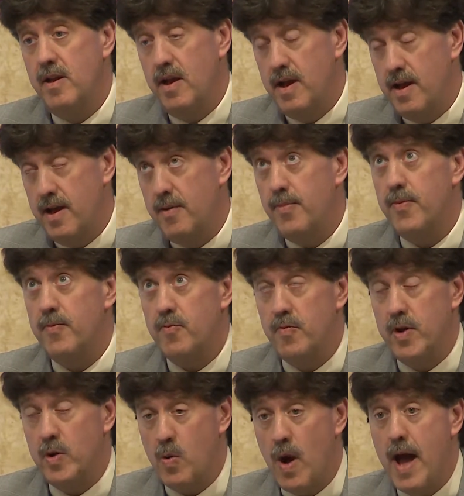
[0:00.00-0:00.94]

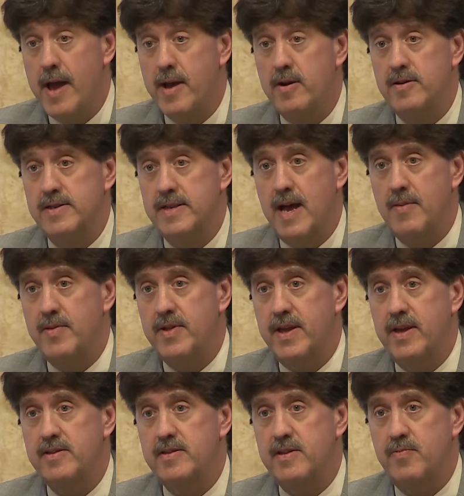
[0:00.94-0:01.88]

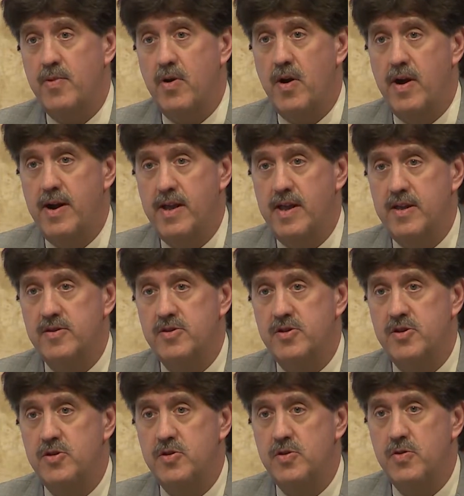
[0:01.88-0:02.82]
obligates the
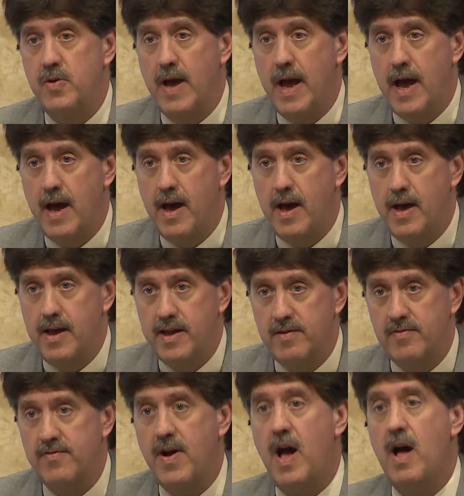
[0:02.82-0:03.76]
parties to
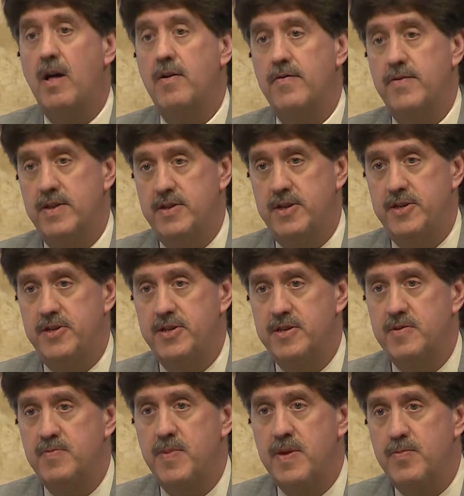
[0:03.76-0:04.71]
involve
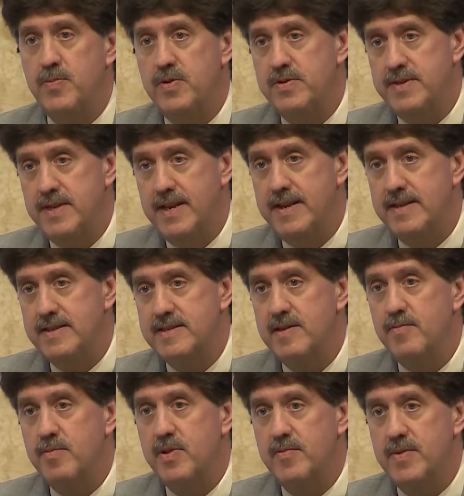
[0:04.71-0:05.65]
indigenous peoples in its
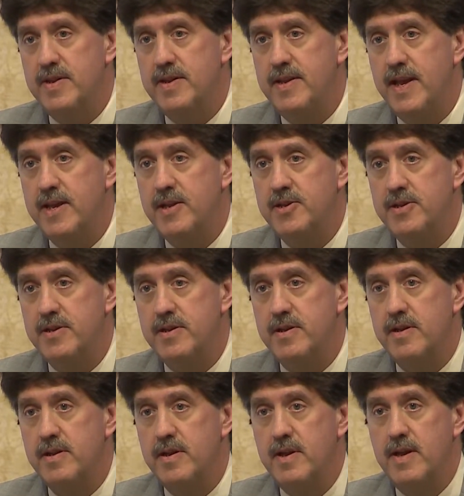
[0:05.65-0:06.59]
implementation.
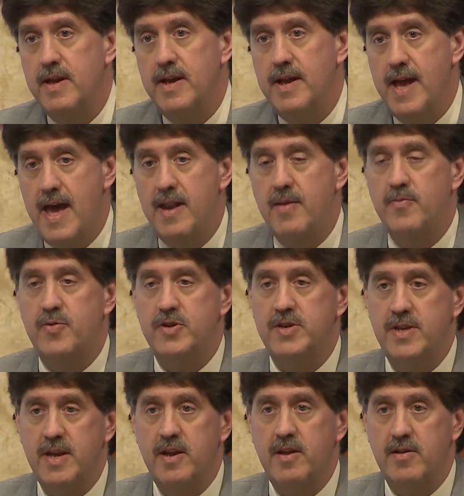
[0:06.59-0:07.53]
And in
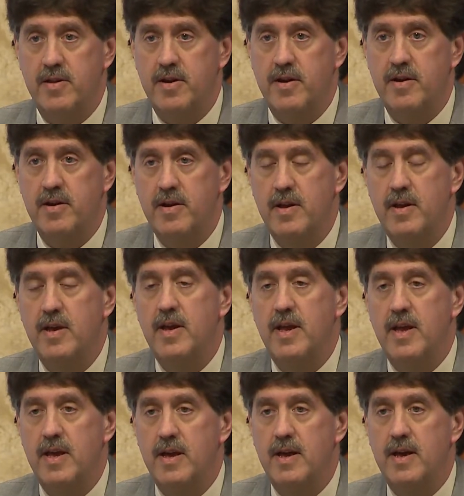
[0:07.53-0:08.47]
particular,
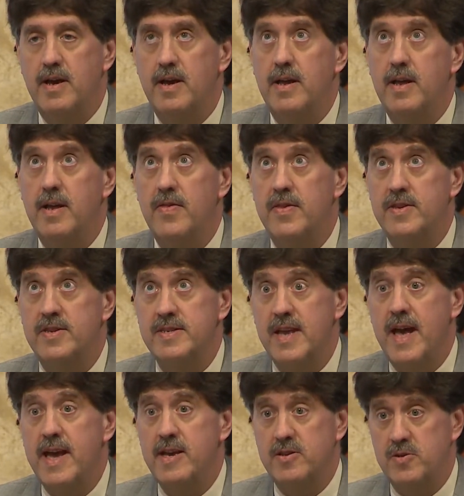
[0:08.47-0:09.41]
in the
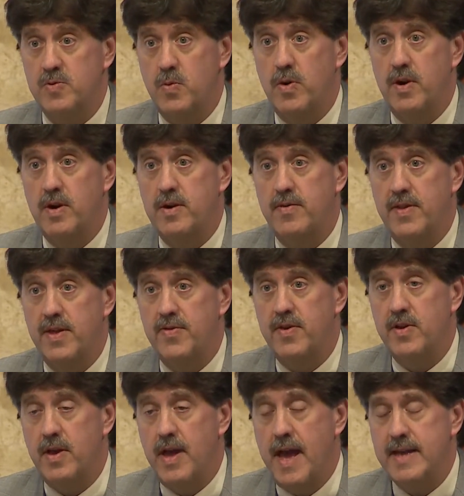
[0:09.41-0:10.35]
science work that
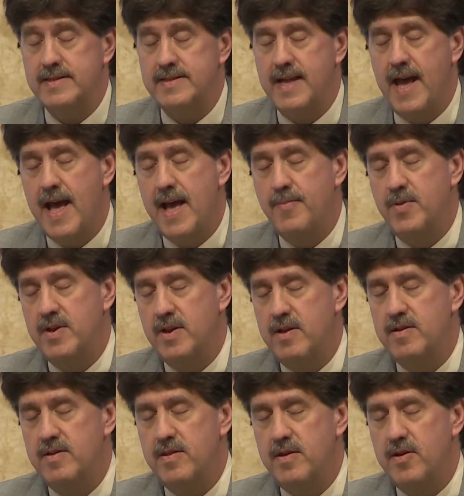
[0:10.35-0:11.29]
has to happen
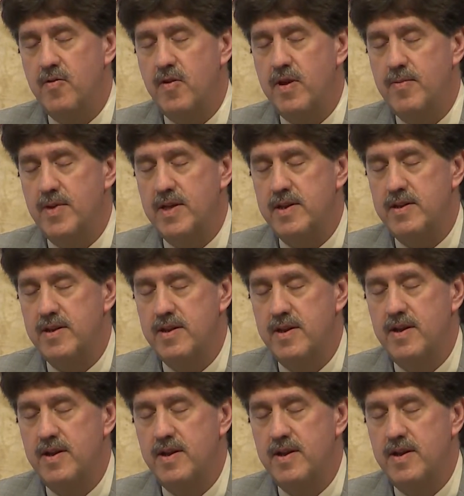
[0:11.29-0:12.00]
under the agreement,